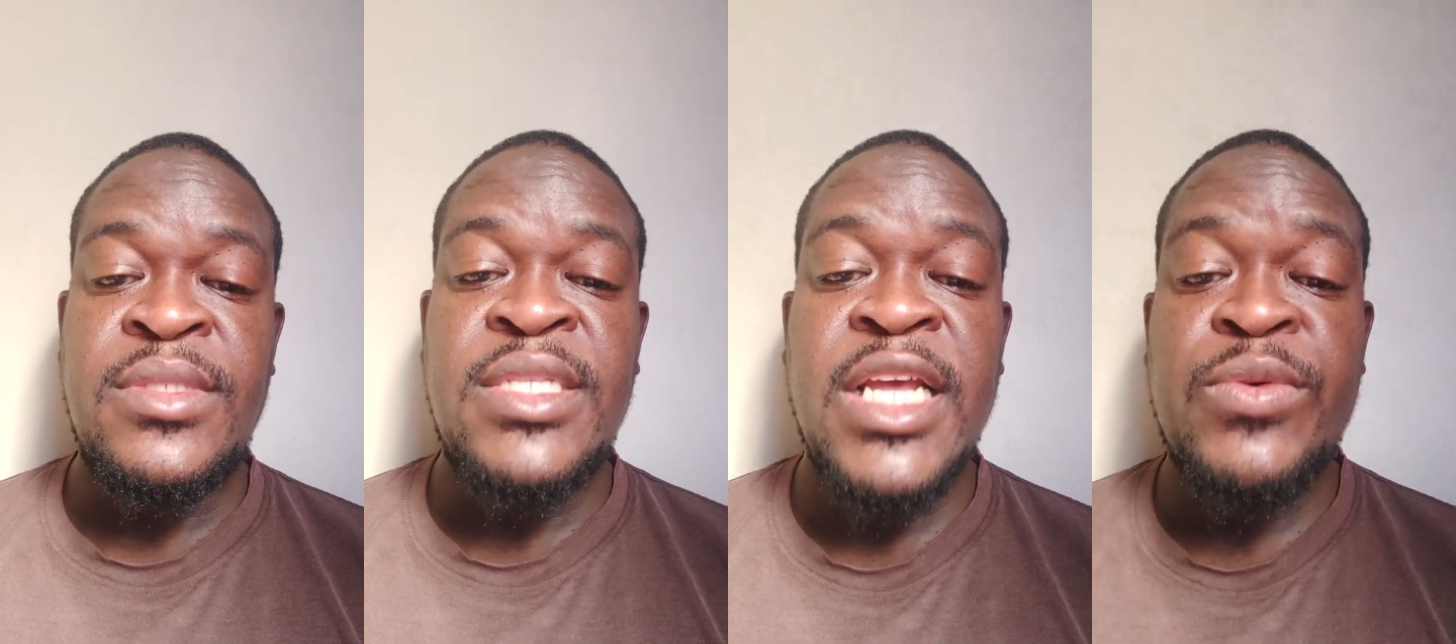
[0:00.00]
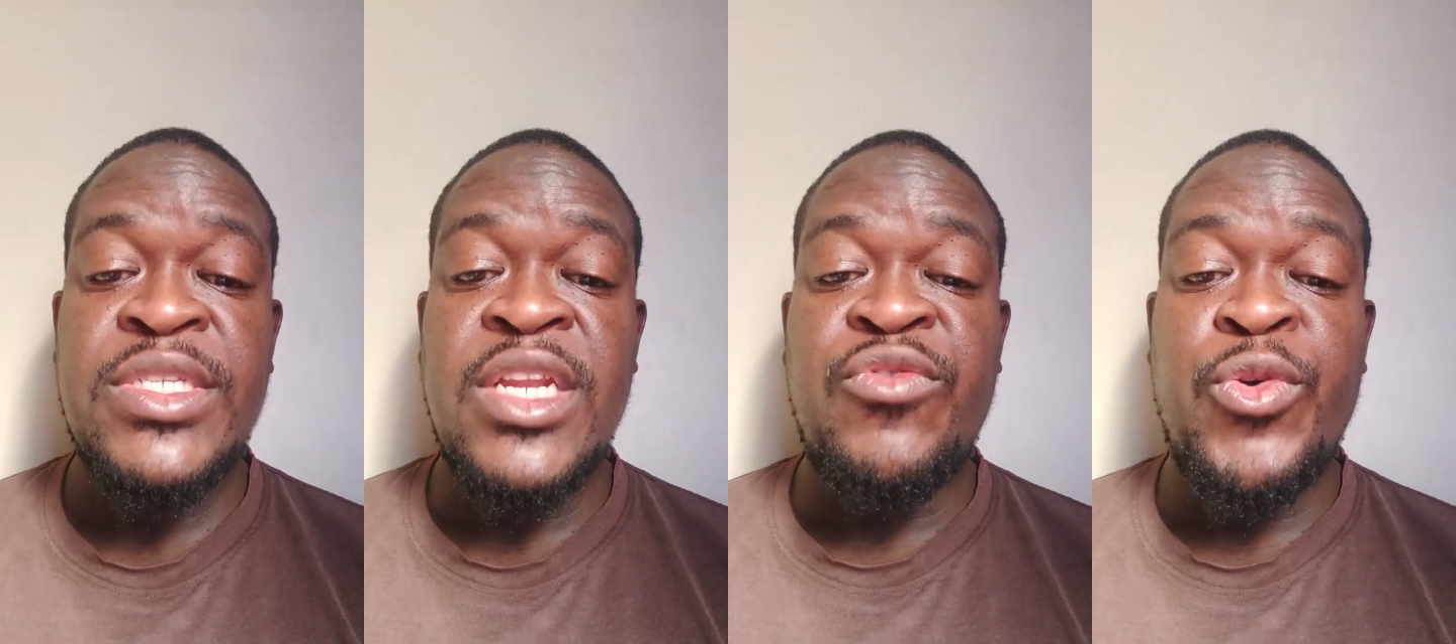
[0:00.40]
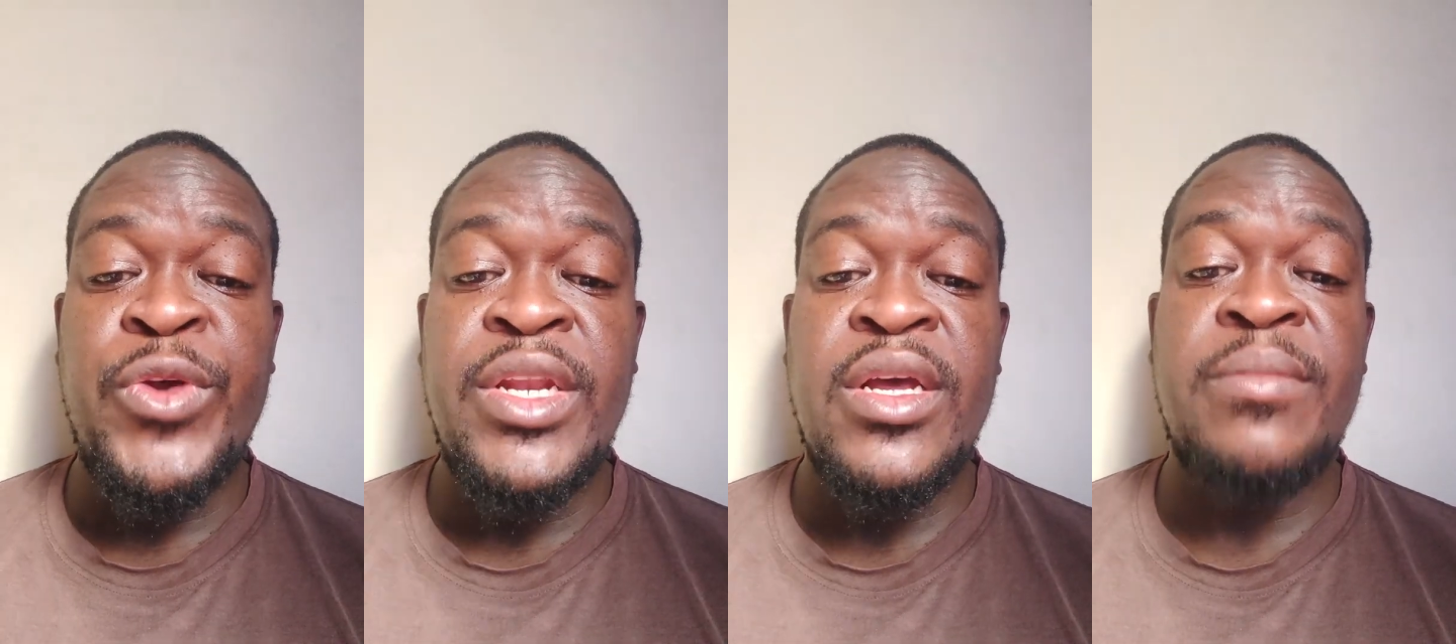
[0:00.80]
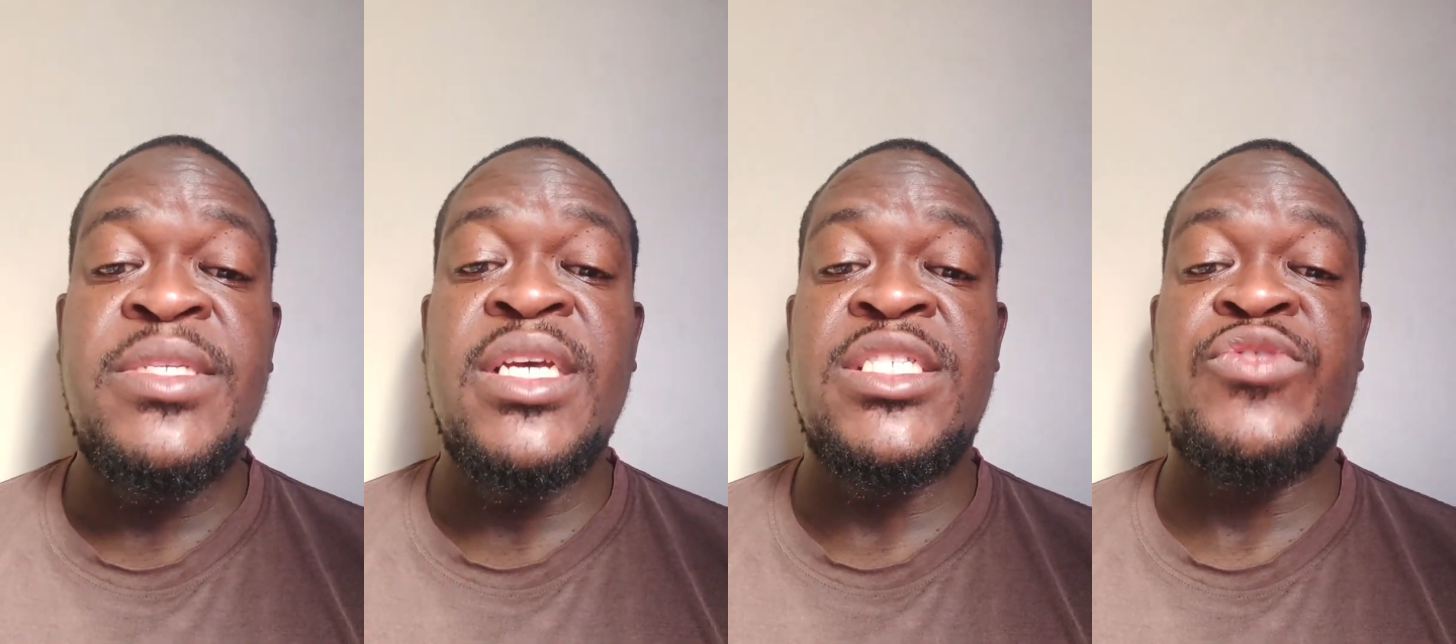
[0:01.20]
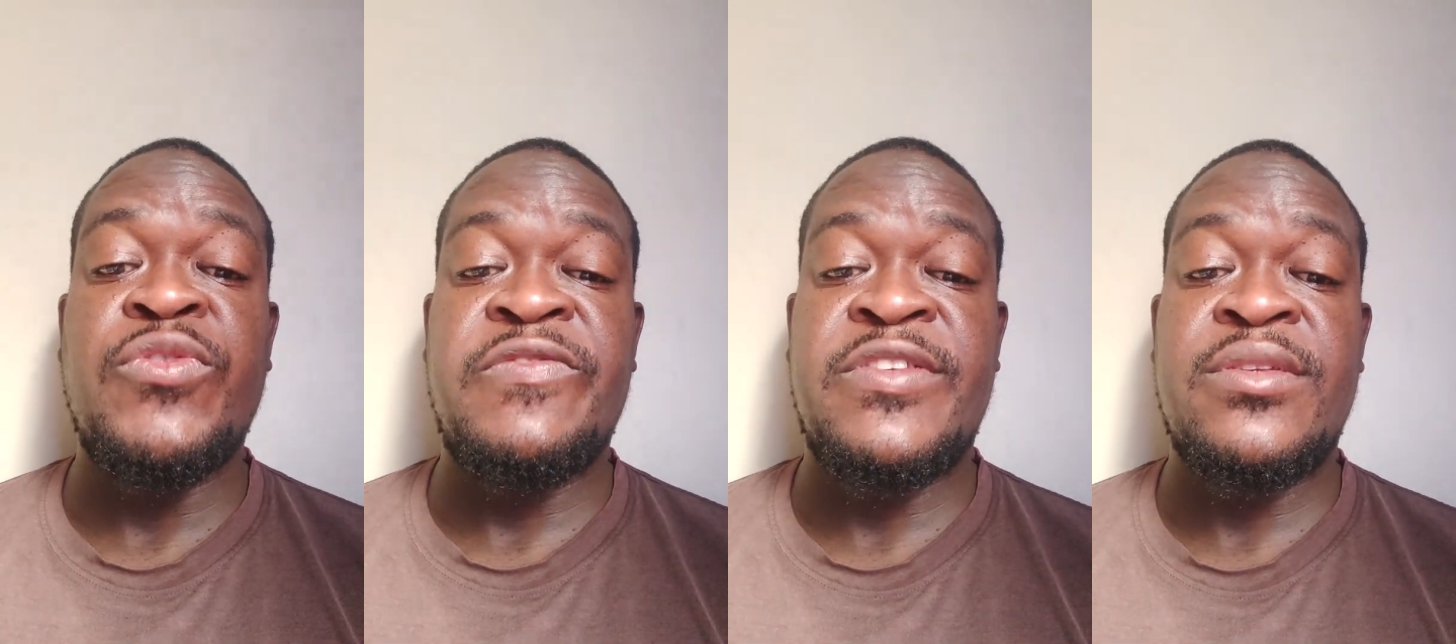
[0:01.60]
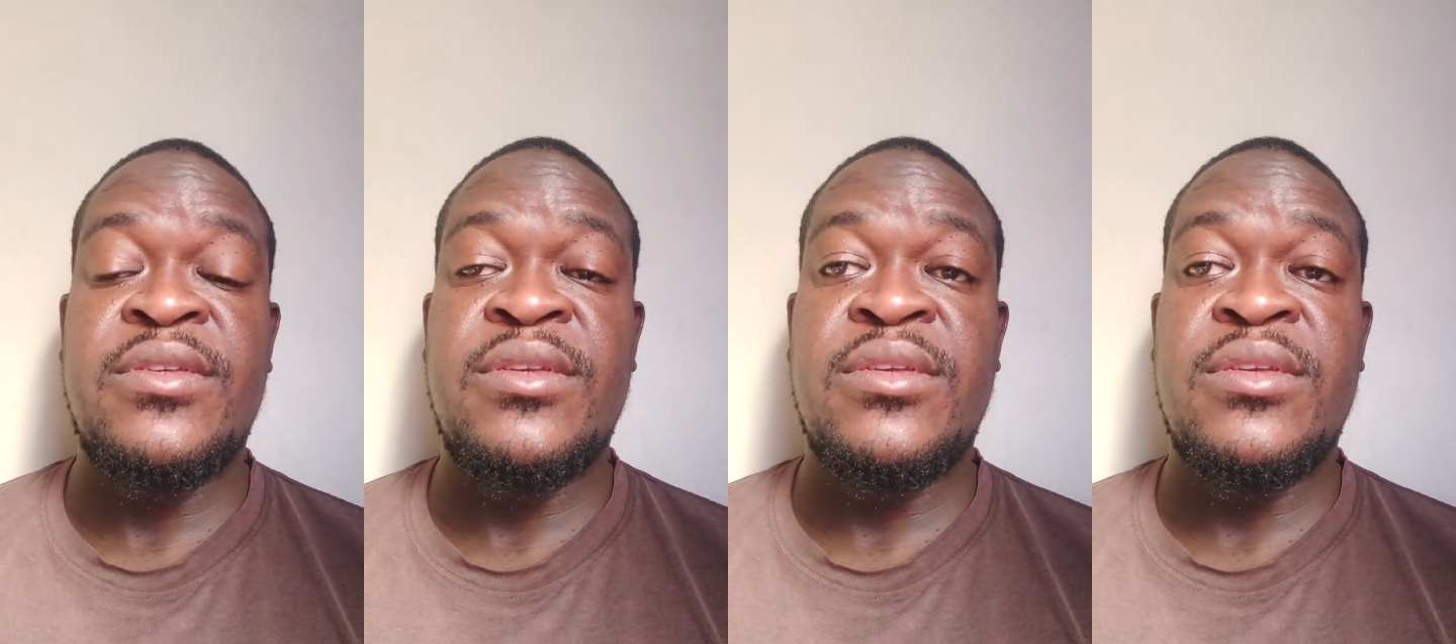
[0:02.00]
that was in ruin up to its roofs.